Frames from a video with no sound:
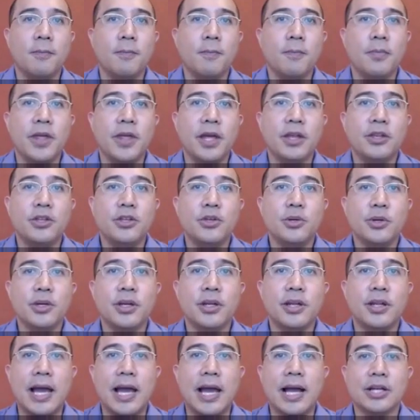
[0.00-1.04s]
then you
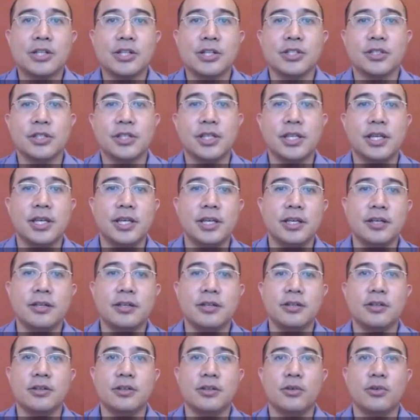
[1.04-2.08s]
could actually,
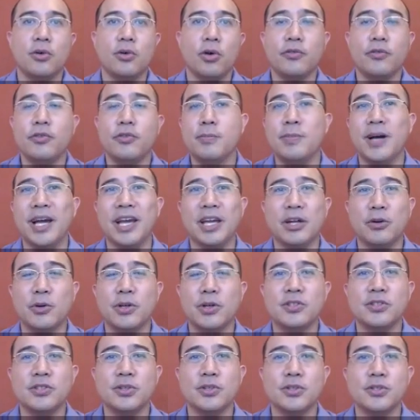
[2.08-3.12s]
or if you buy
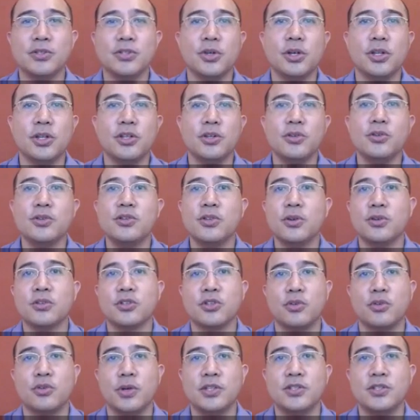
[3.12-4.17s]
crystals, you could use those
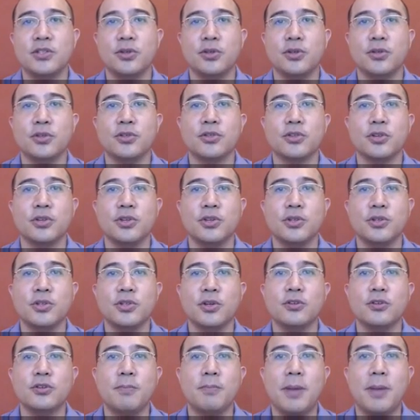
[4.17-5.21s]
crystals or use
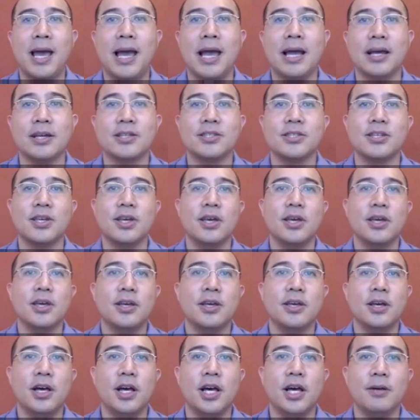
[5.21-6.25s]
those packs
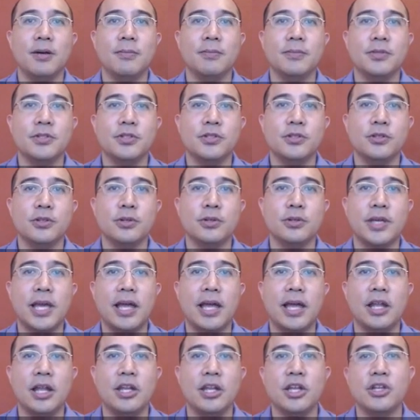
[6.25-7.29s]
to
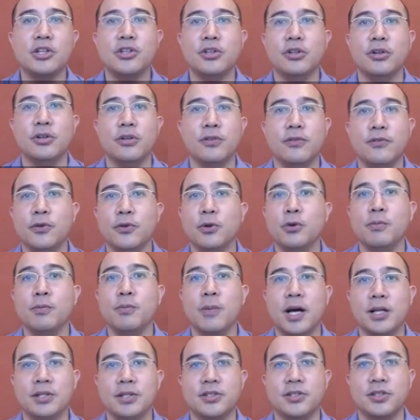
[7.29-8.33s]
get additional food
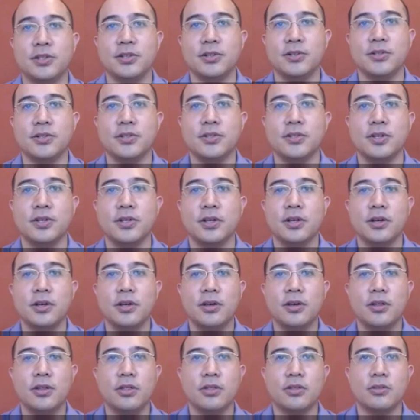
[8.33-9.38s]
monsters
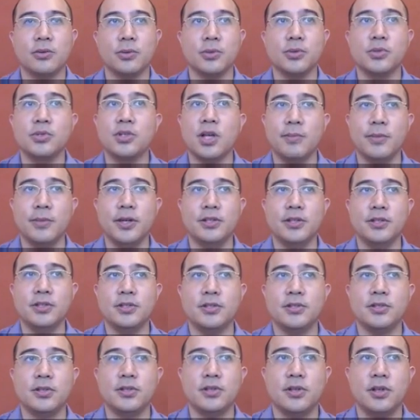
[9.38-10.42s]
through
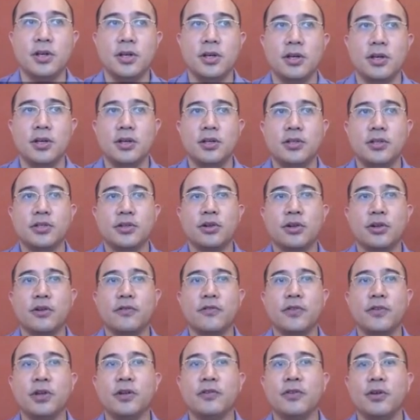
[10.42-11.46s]
summons. So there are a
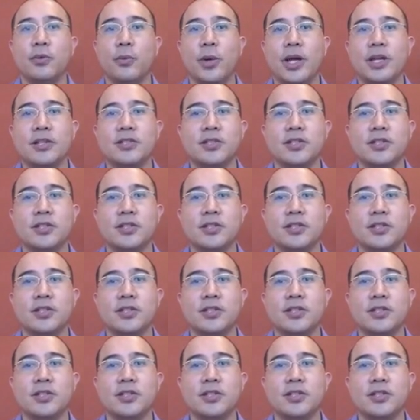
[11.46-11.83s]
few different ways